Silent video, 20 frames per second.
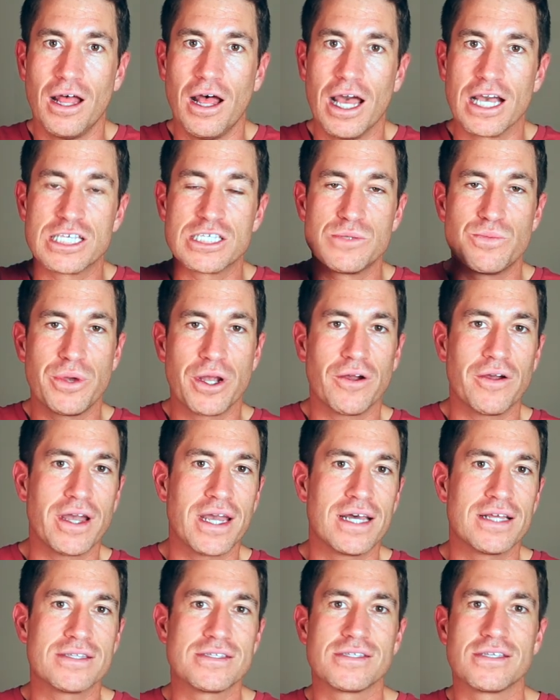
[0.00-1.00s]

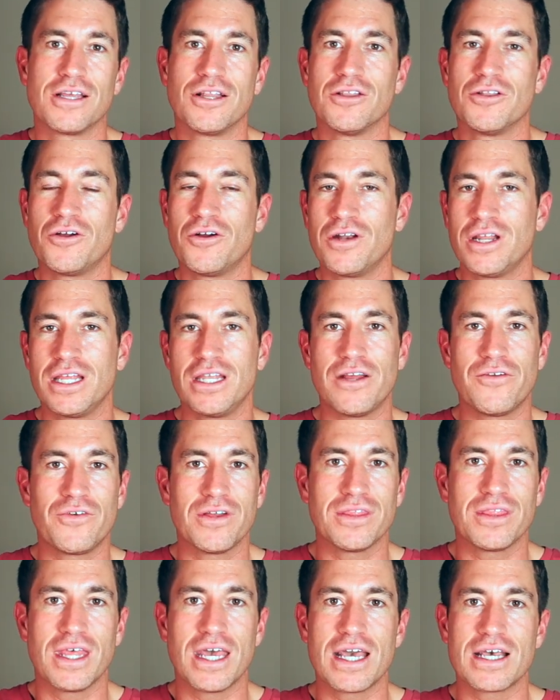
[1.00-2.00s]
Experience, learning
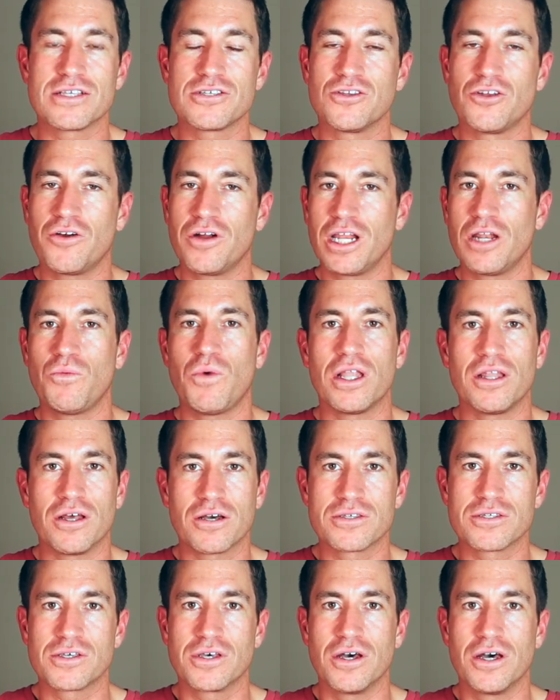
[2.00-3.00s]
different things, learning what
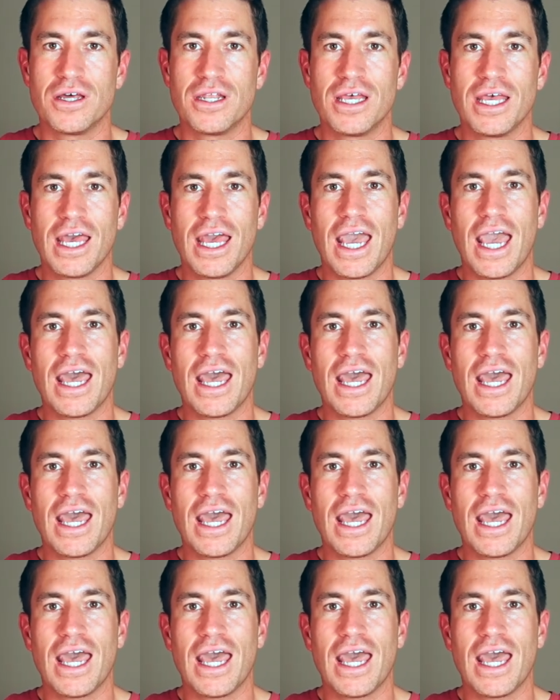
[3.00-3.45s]
looks good,